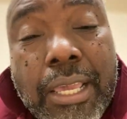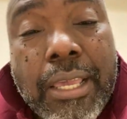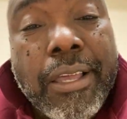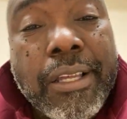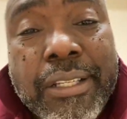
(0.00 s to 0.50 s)

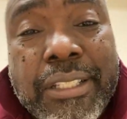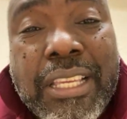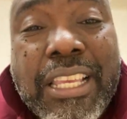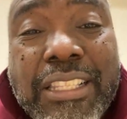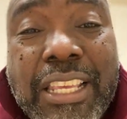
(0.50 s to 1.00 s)

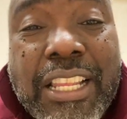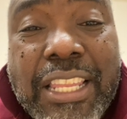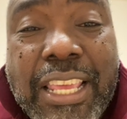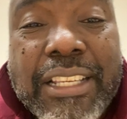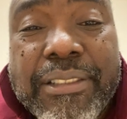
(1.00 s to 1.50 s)
And then
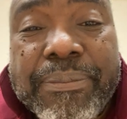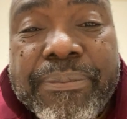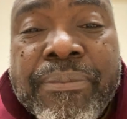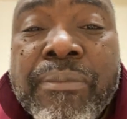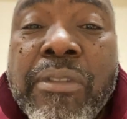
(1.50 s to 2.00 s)
like
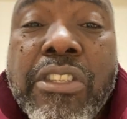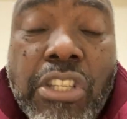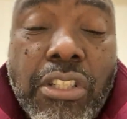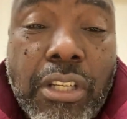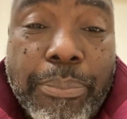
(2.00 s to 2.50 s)
she
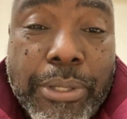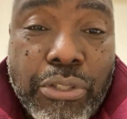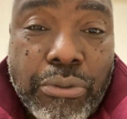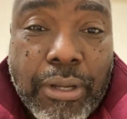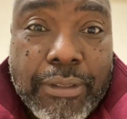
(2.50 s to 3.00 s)
took a
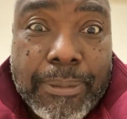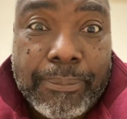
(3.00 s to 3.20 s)
picture of it.